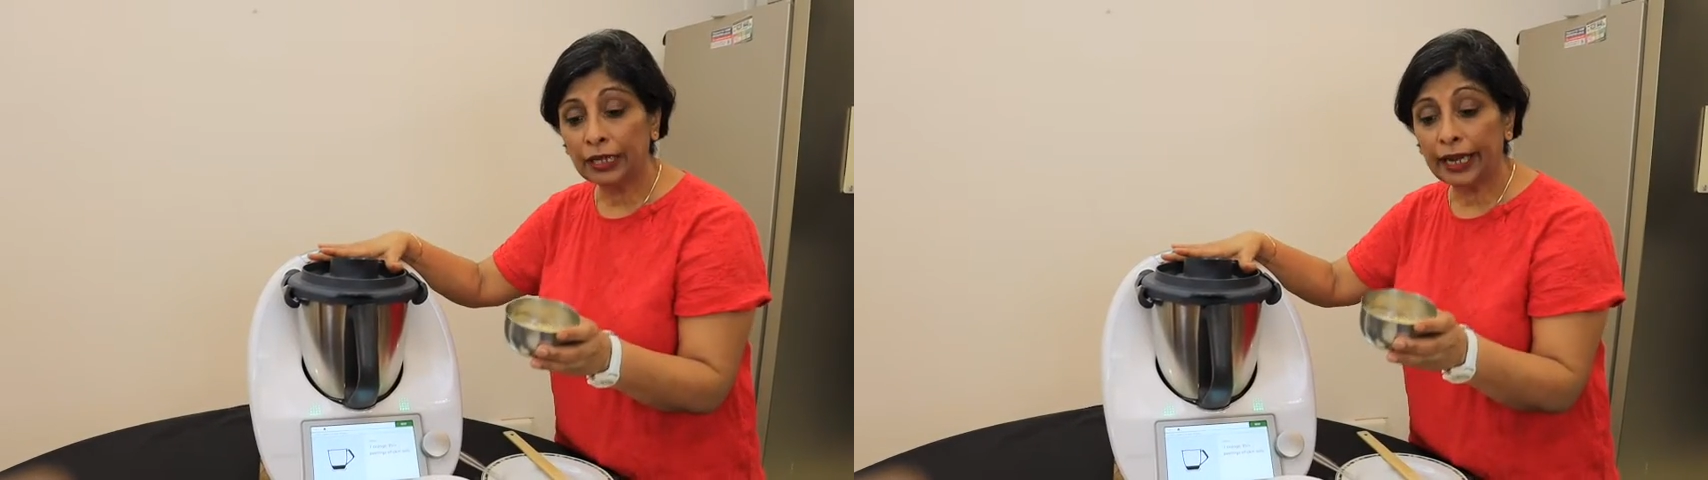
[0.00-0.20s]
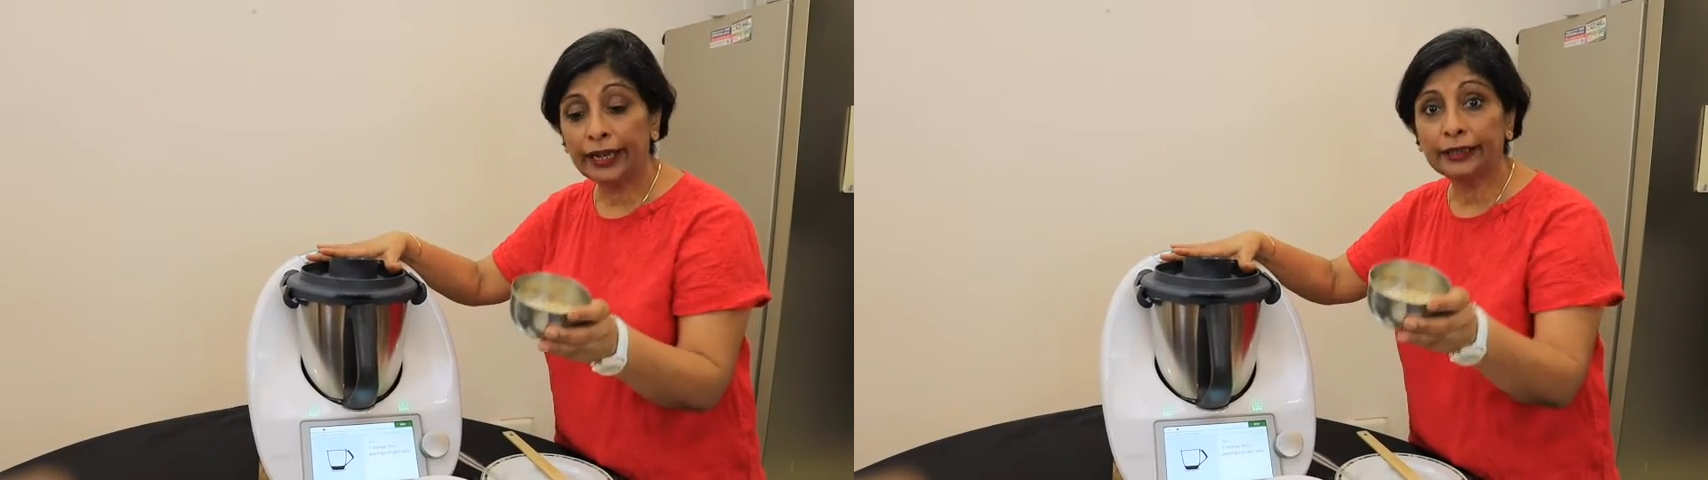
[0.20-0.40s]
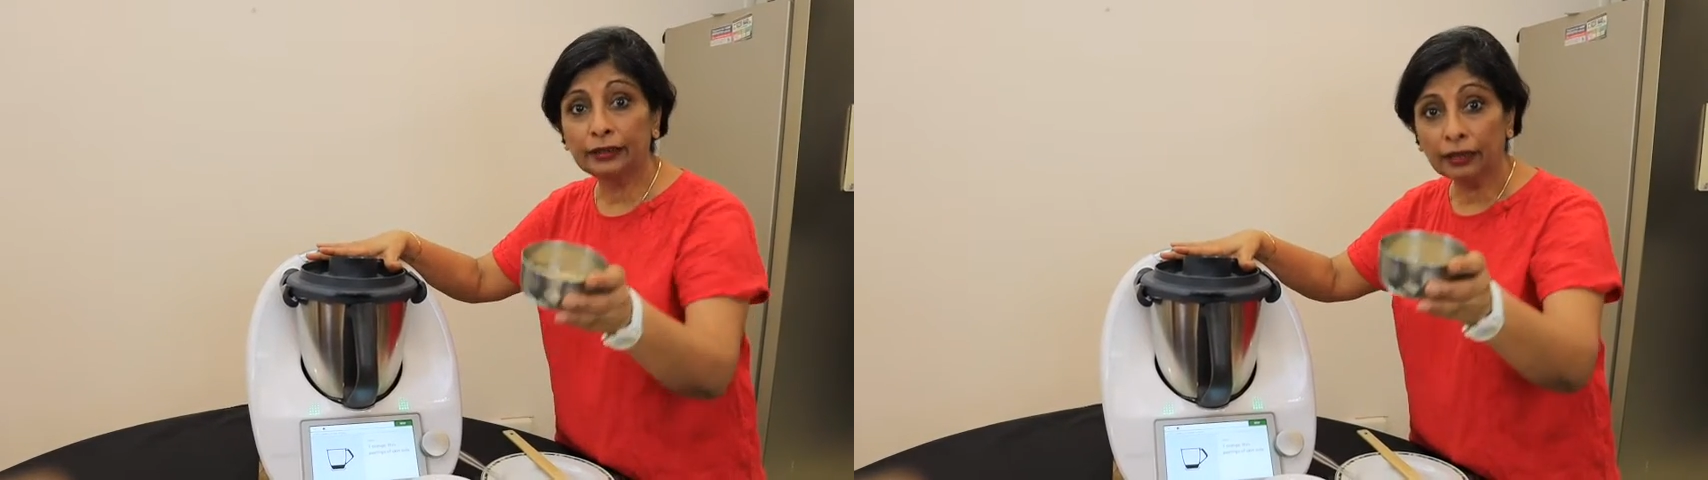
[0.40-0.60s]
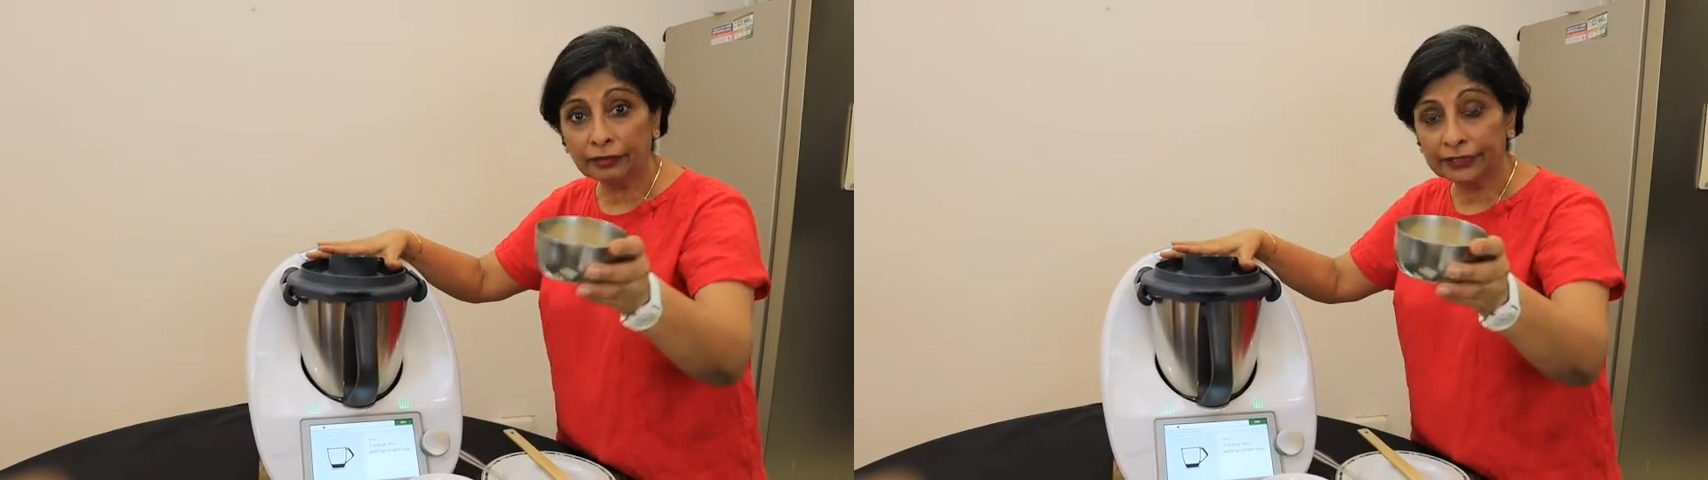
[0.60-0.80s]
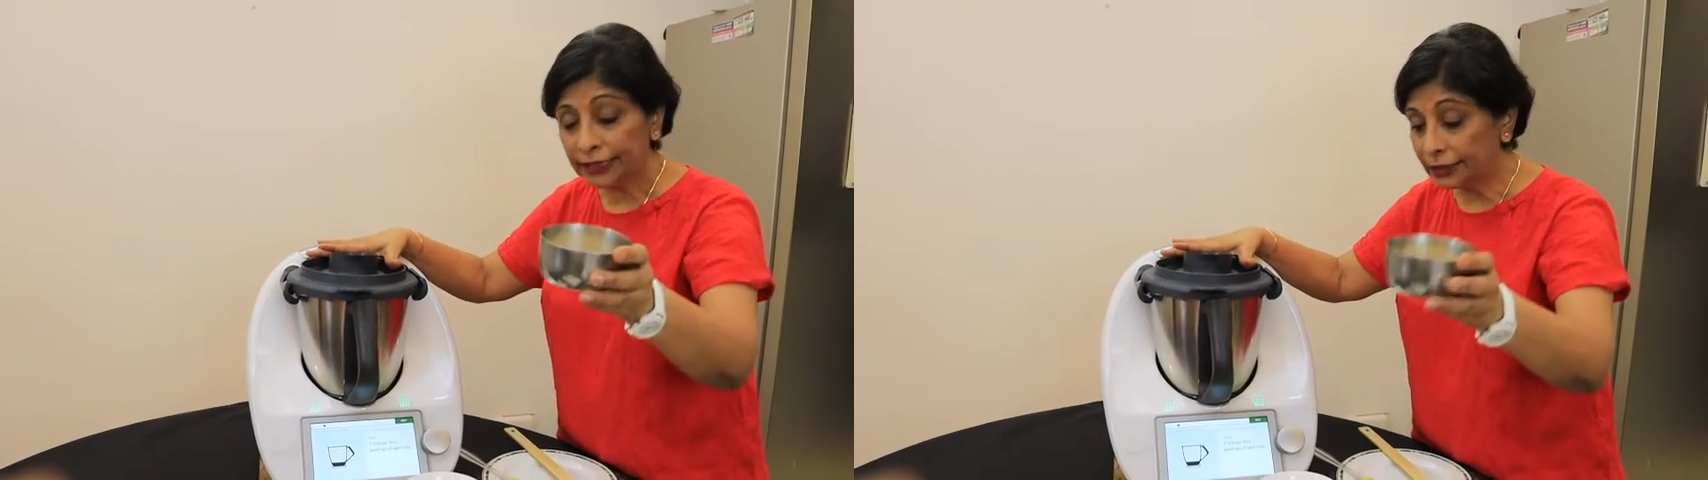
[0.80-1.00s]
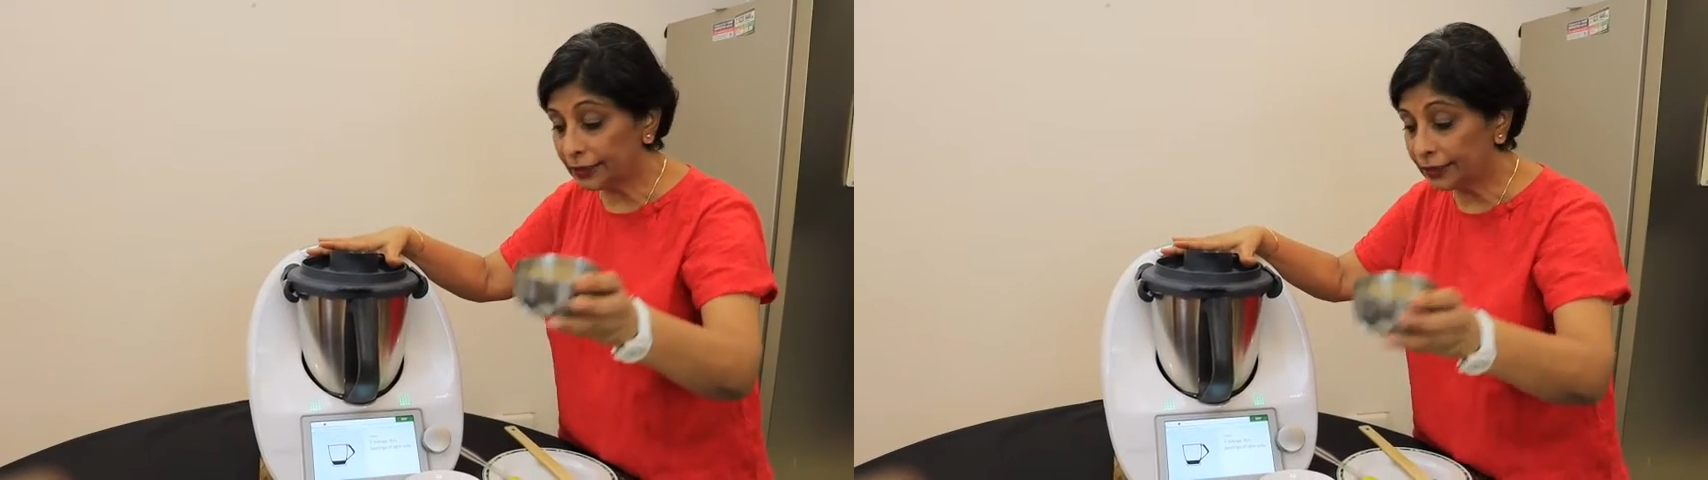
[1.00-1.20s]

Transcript: and I've taken